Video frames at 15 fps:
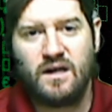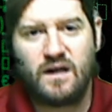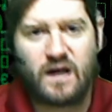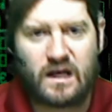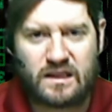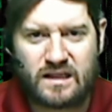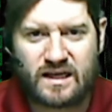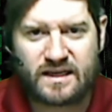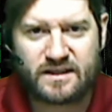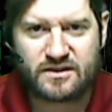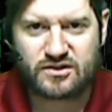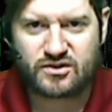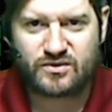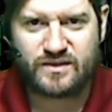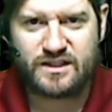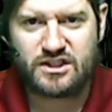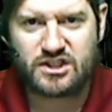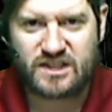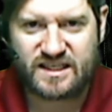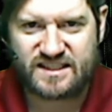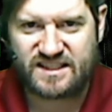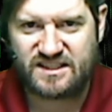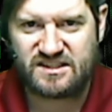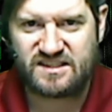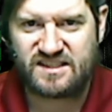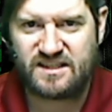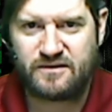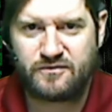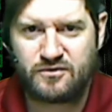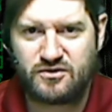a lot of the screenshots that you
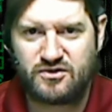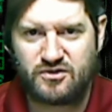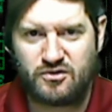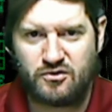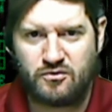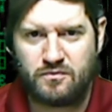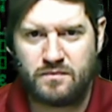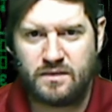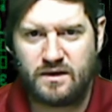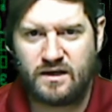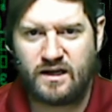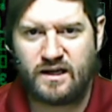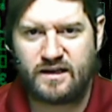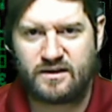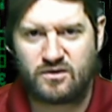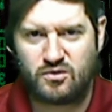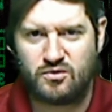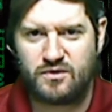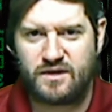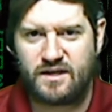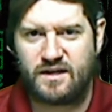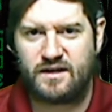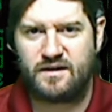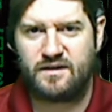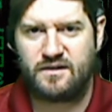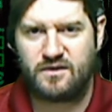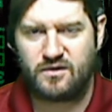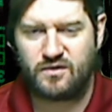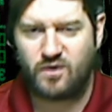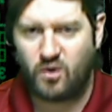see for Zoom uh, included, you
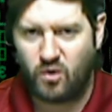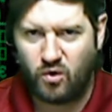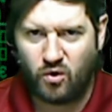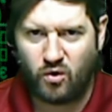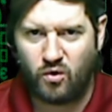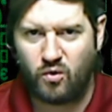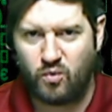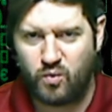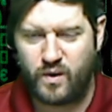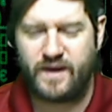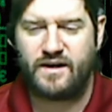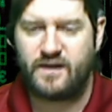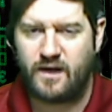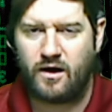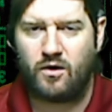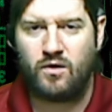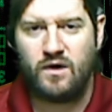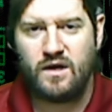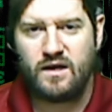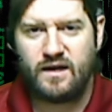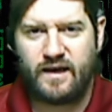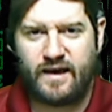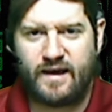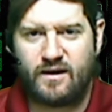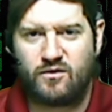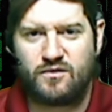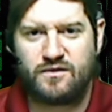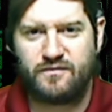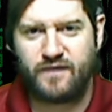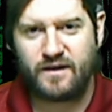know, the whole window. And
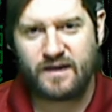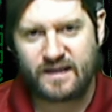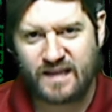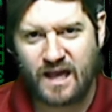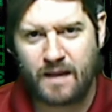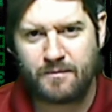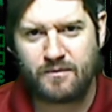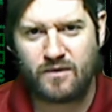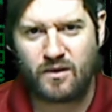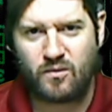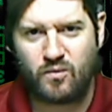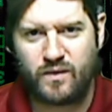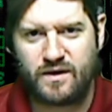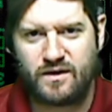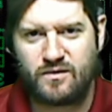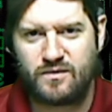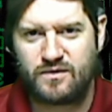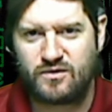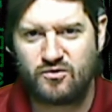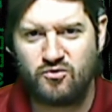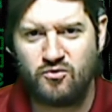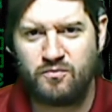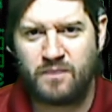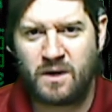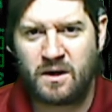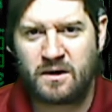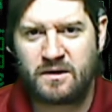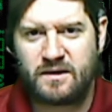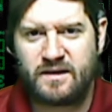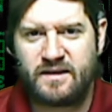on the very top of that window in the
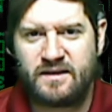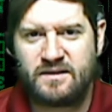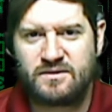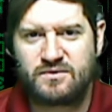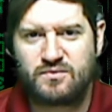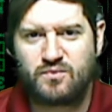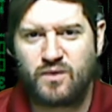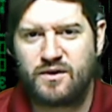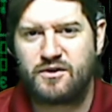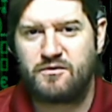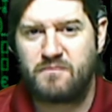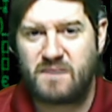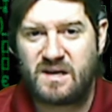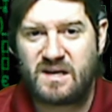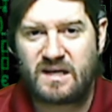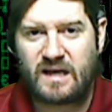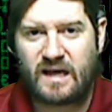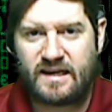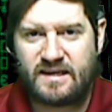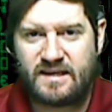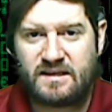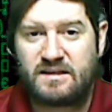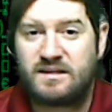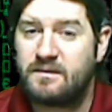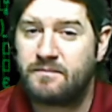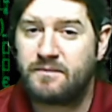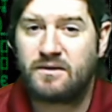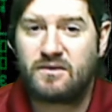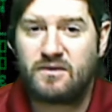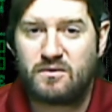toolbar is where your meeting I D
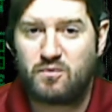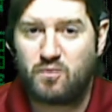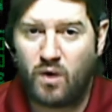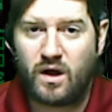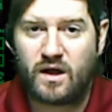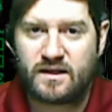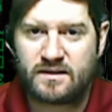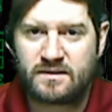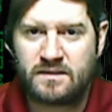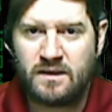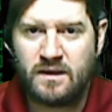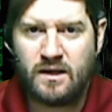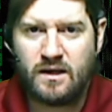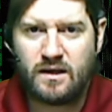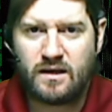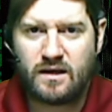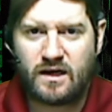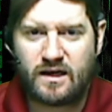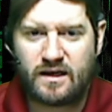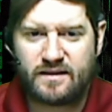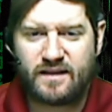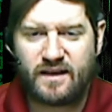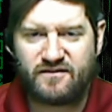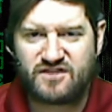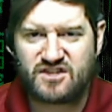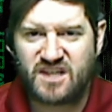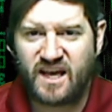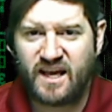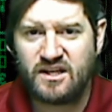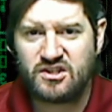typically was. Uh, they've
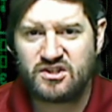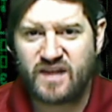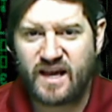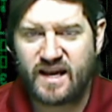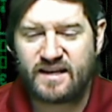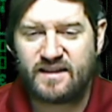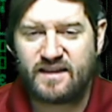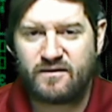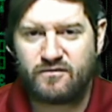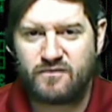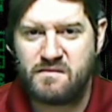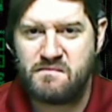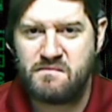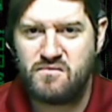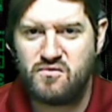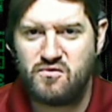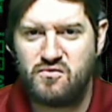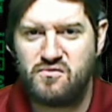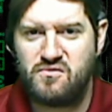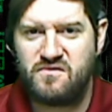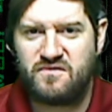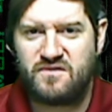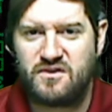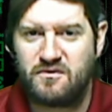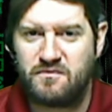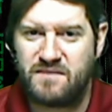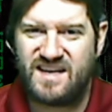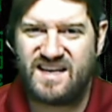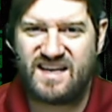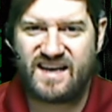changed that and they've removed your
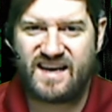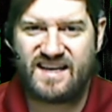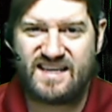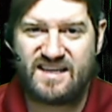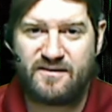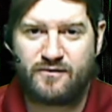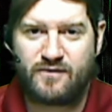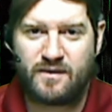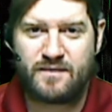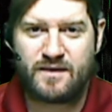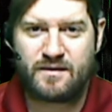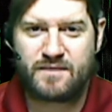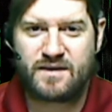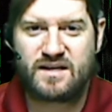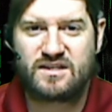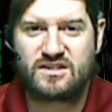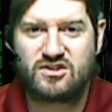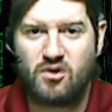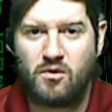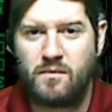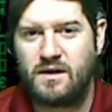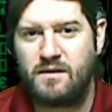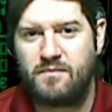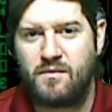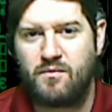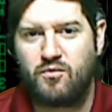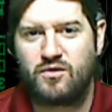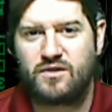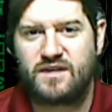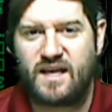meeting I D from that because so many people
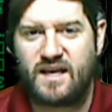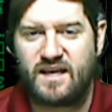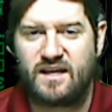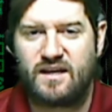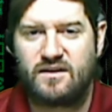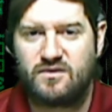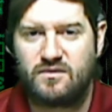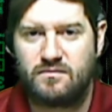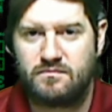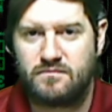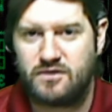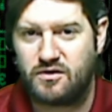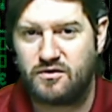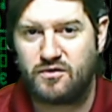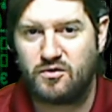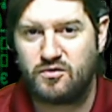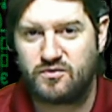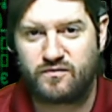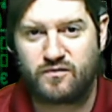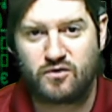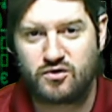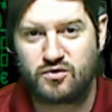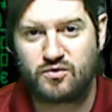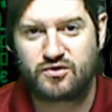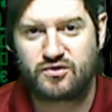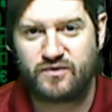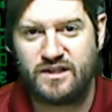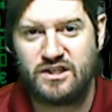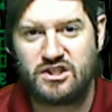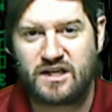were taking, you know, those virtual
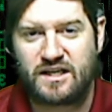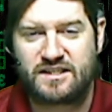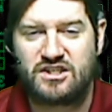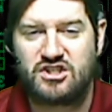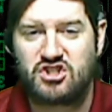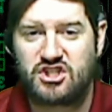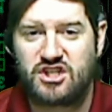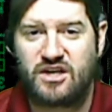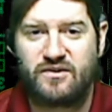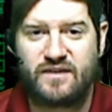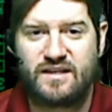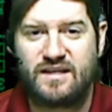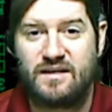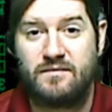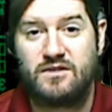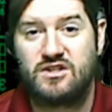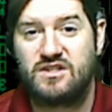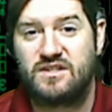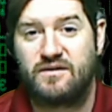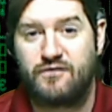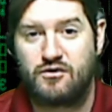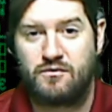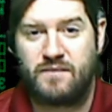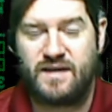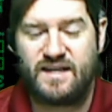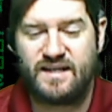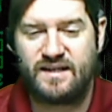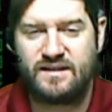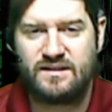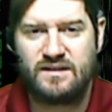screenshots and sharing images of their
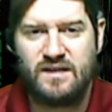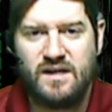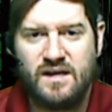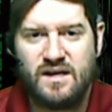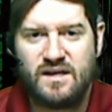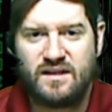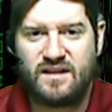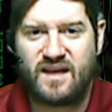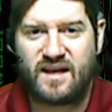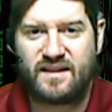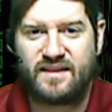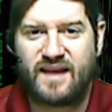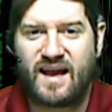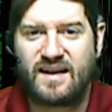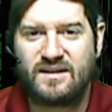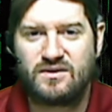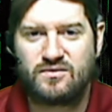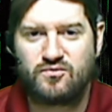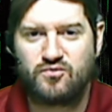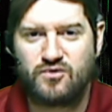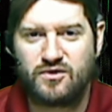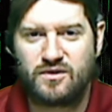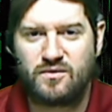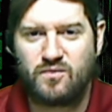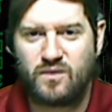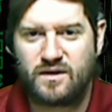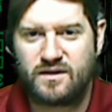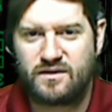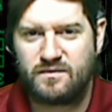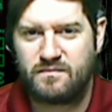meetings that that is really one
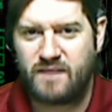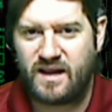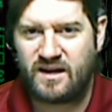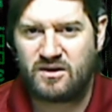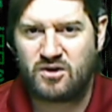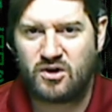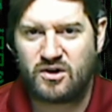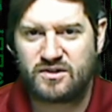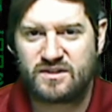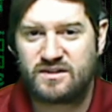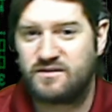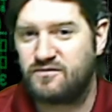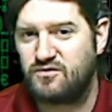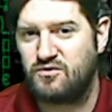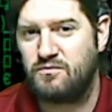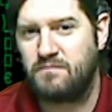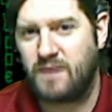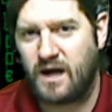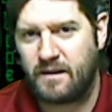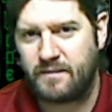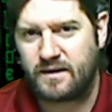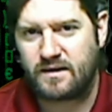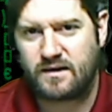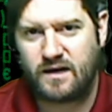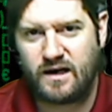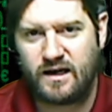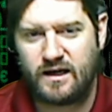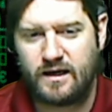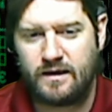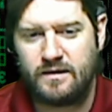of the main causes of Zoom bombing.
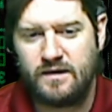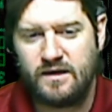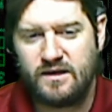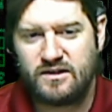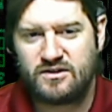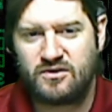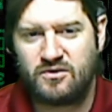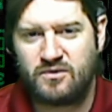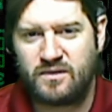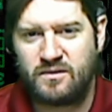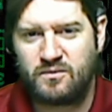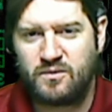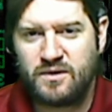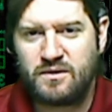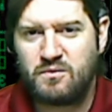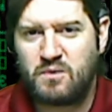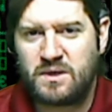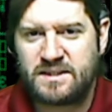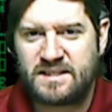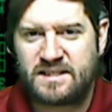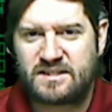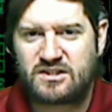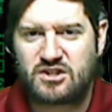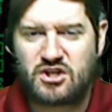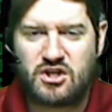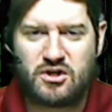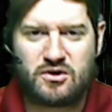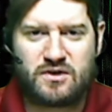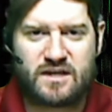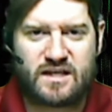Uh, so it really wasn't a
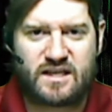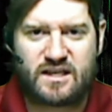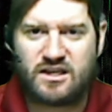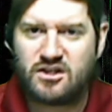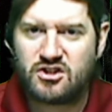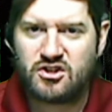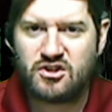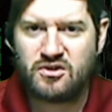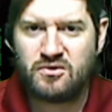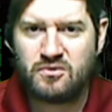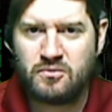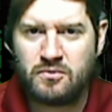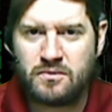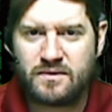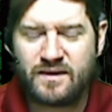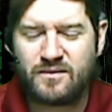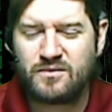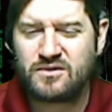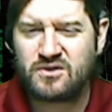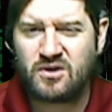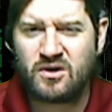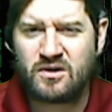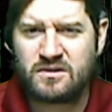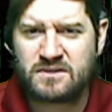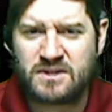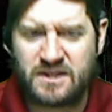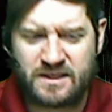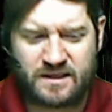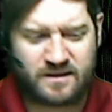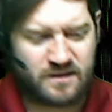security issue that was
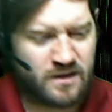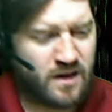causing,